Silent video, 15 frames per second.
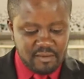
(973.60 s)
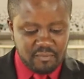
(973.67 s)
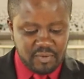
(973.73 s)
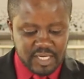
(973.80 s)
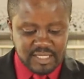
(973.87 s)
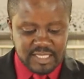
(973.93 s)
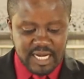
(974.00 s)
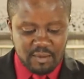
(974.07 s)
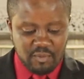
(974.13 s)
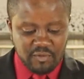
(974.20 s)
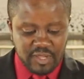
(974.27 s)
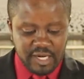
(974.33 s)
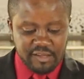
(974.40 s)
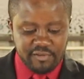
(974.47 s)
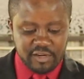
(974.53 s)
Praise the name of
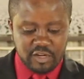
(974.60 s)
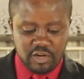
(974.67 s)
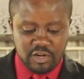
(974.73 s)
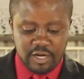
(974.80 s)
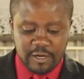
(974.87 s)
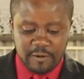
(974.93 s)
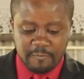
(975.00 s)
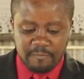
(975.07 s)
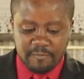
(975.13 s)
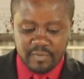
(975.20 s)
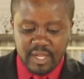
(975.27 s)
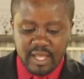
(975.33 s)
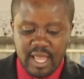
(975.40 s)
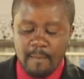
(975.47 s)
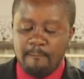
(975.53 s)
the living God.
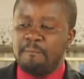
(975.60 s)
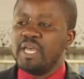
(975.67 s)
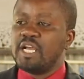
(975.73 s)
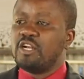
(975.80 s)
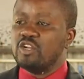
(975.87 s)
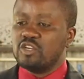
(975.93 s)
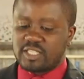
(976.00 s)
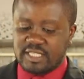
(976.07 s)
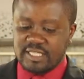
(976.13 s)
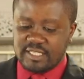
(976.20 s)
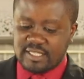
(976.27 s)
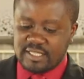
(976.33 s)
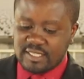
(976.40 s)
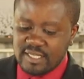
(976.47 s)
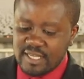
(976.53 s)

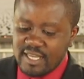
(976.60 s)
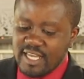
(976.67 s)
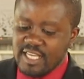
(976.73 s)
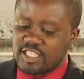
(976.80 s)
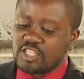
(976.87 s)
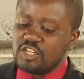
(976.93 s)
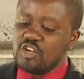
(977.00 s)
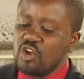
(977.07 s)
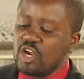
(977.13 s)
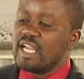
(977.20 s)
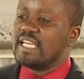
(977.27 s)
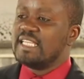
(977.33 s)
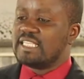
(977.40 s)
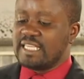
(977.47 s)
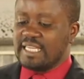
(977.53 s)
Epignosis is
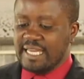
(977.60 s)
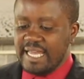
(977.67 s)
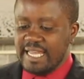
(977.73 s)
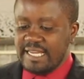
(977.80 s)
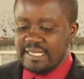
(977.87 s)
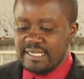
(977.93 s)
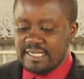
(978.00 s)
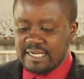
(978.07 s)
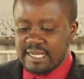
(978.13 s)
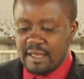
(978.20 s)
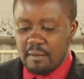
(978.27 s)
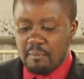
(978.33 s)
knowledge gained